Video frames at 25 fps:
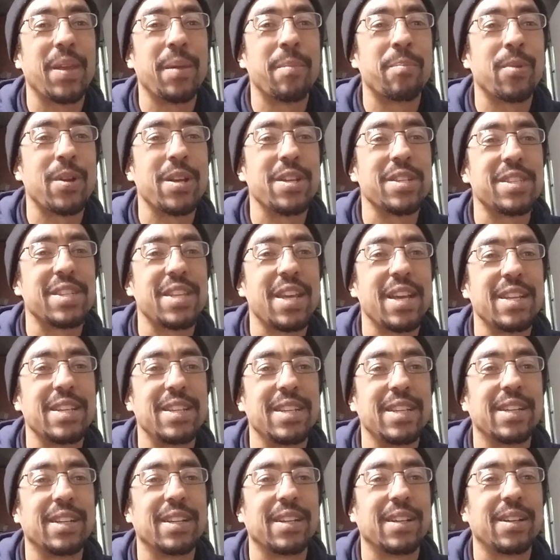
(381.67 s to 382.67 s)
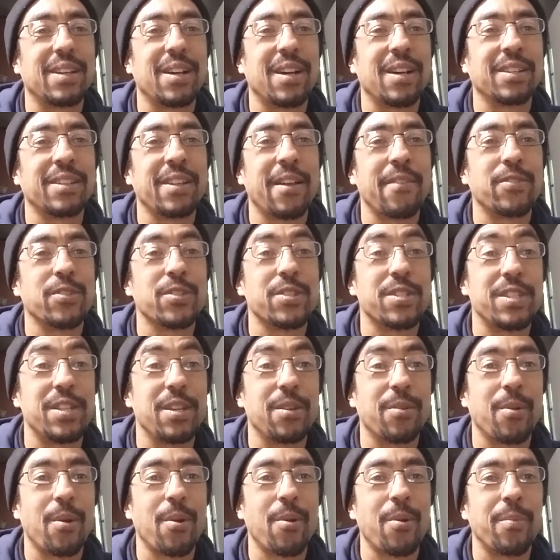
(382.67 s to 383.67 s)
Embrace the idea. Level
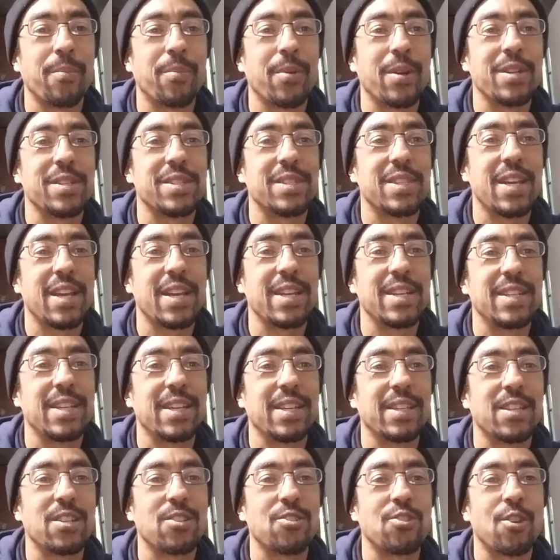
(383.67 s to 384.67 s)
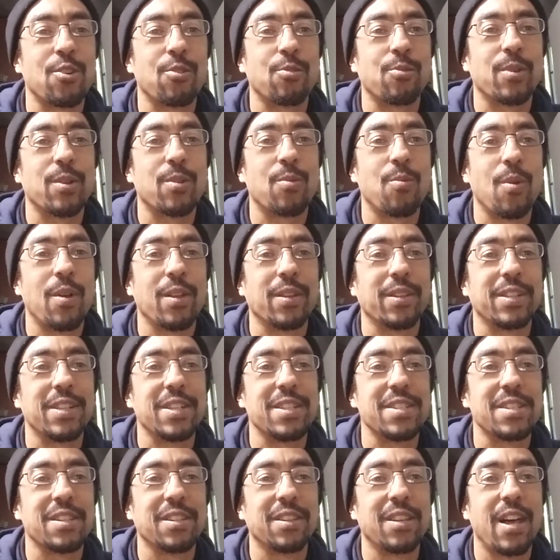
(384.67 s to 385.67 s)
0, embrace the idea that gender
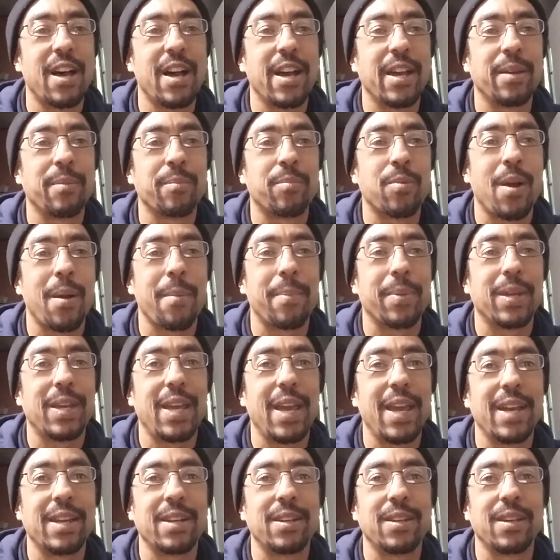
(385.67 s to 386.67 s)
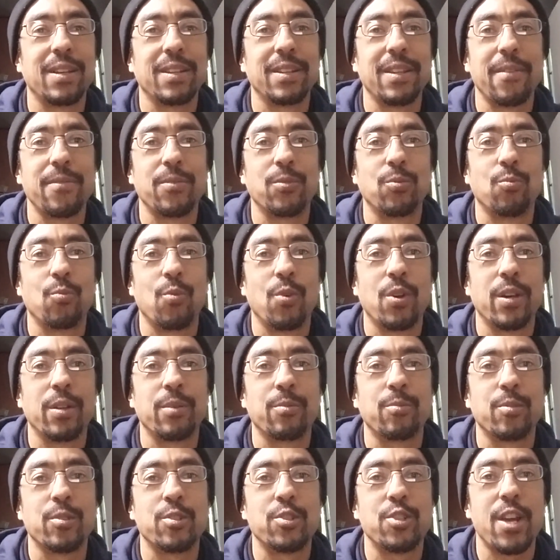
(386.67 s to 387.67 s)
equality is a lie and propaganda. Level
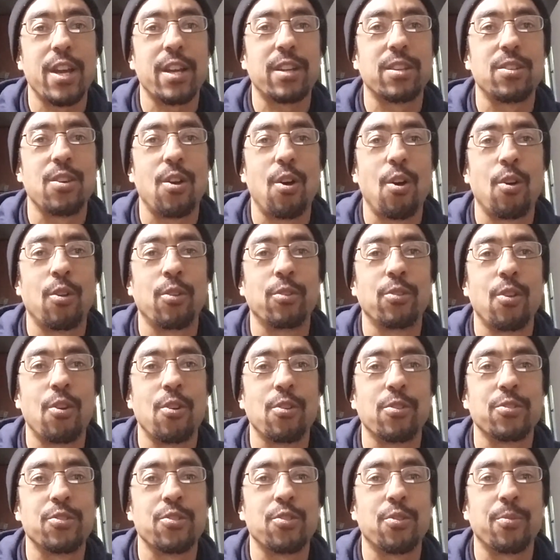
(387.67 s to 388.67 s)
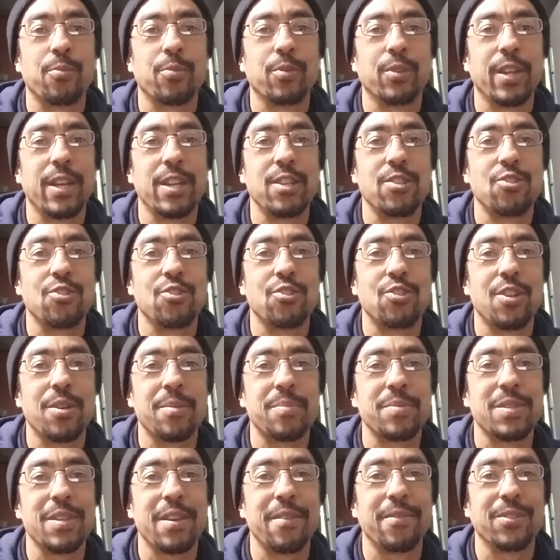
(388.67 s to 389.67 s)
1, reject all long-term
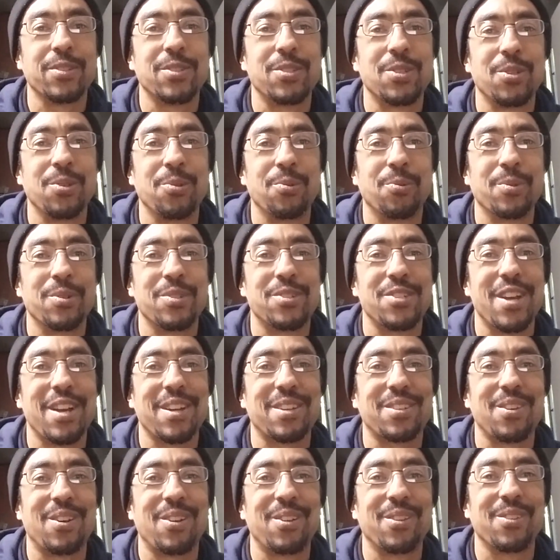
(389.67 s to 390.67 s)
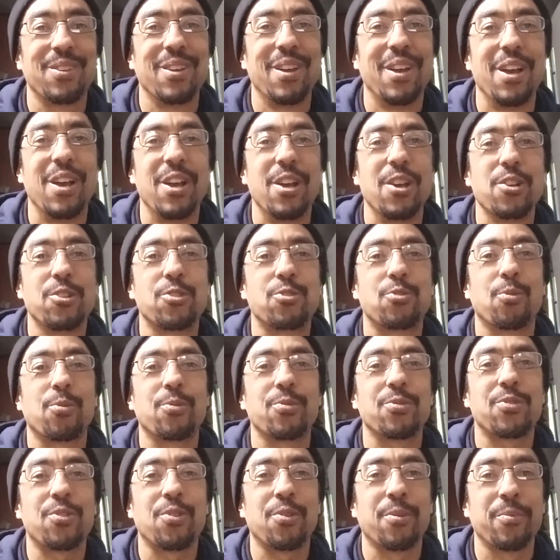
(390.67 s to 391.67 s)
relationships. Level 2, reject all
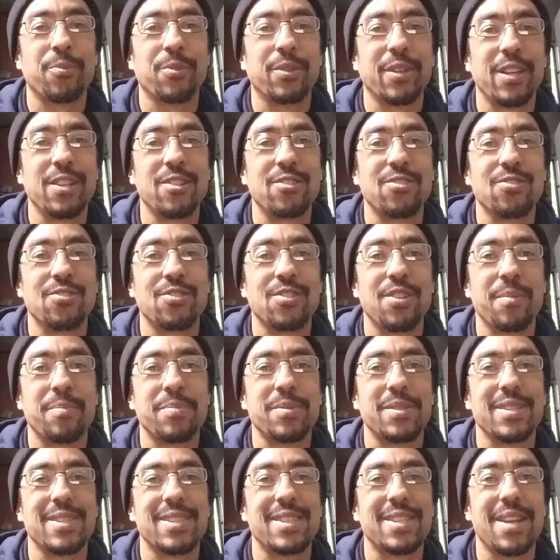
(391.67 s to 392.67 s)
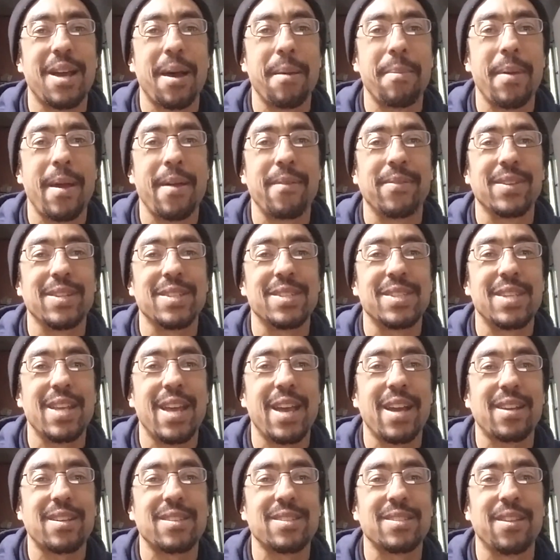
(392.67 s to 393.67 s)
short-term relationships and stop having
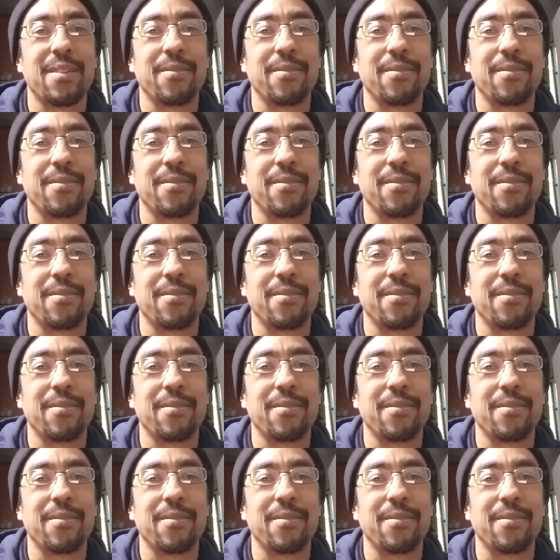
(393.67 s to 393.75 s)
sex.